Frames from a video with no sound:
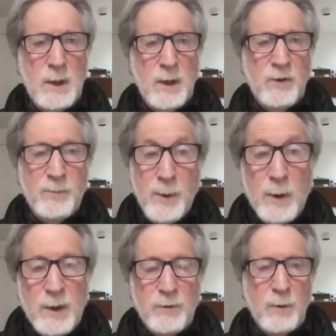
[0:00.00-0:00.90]

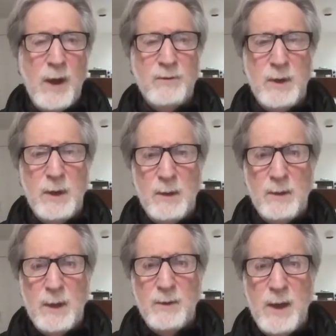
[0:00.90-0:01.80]
experience gravity, and
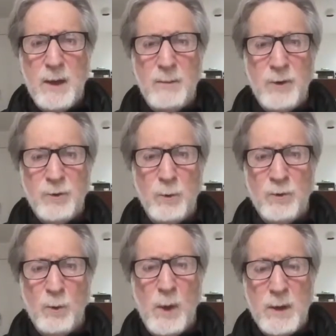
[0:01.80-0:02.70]
that the animation was
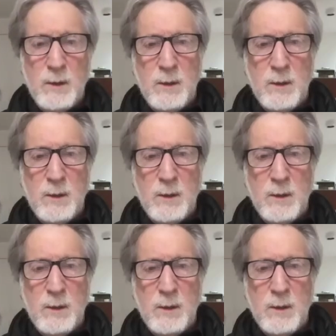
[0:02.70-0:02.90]
a way to